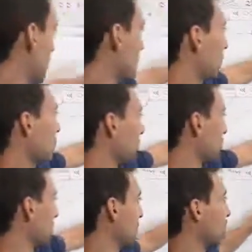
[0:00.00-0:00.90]
let's start with the
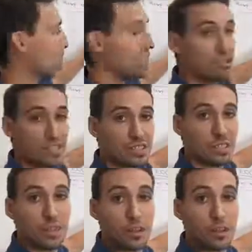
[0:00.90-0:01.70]
principal and interest.